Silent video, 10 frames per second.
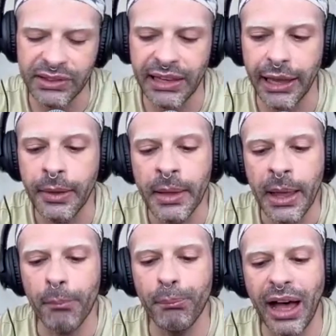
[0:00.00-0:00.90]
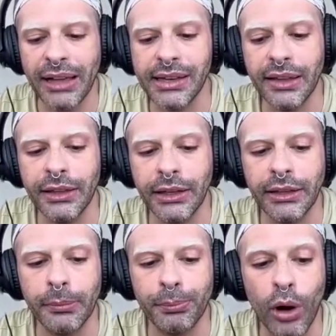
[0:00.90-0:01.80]
mistake, obviously. But
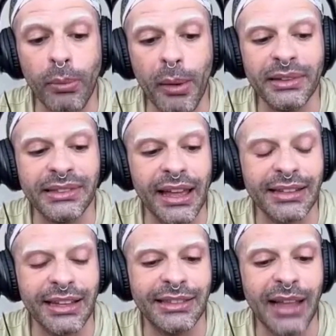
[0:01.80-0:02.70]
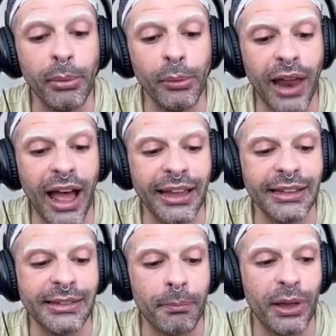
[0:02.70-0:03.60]
the problem is that it's
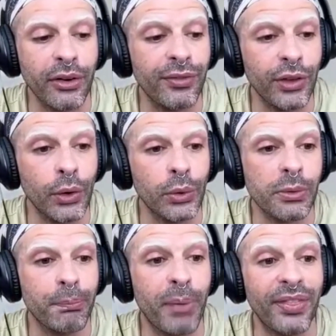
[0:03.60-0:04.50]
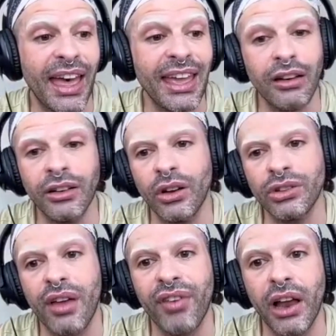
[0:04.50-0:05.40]
double-blind, peer-reviewed, but they are not
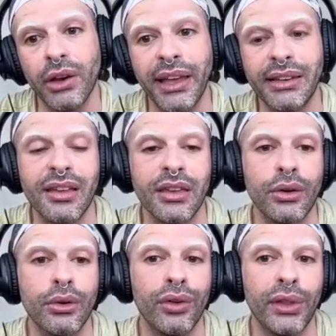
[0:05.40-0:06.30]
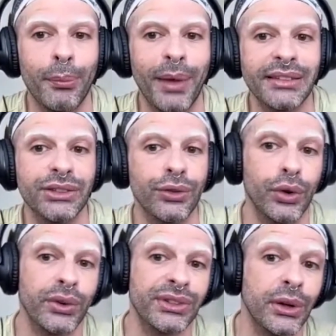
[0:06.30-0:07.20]
evaluating you on the basis of
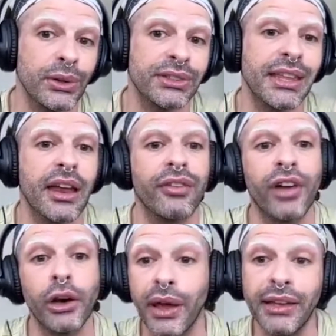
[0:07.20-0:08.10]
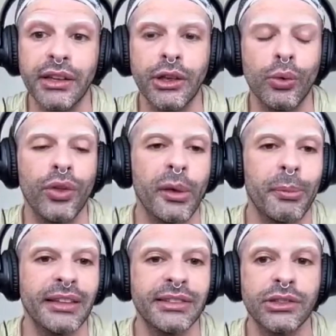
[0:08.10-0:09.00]
your results. They are evaluating you on the
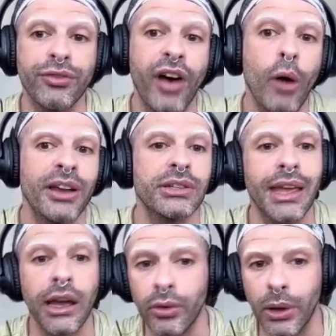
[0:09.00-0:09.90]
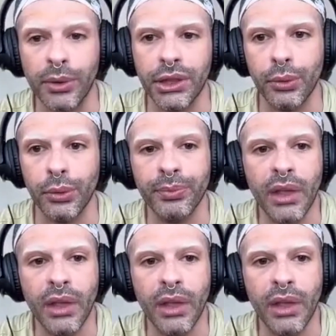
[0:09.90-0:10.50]
basis of how much they agree with you.